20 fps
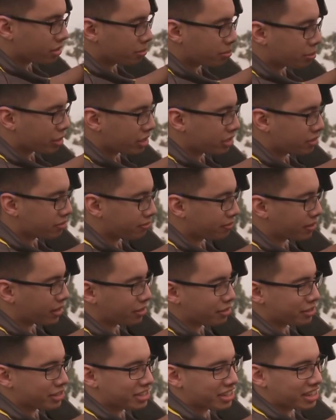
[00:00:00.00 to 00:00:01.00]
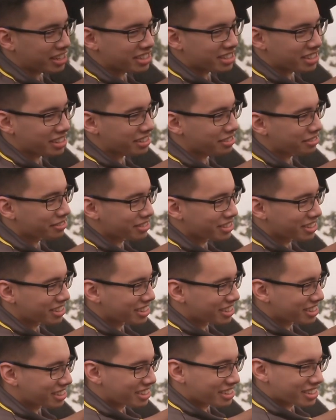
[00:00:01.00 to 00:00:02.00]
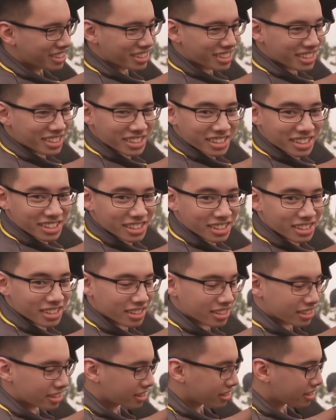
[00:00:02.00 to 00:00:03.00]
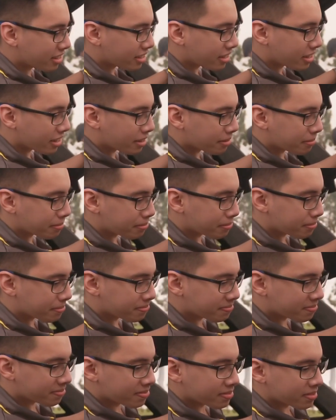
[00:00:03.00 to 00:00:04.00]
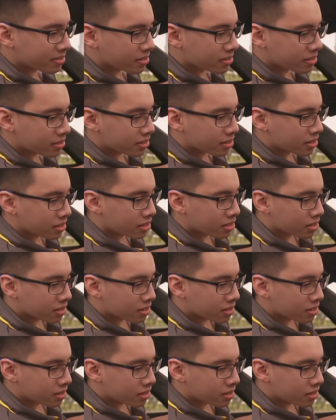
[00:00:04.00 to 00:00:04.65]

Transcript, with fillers: of the young minds behind this project will be those leading the charge.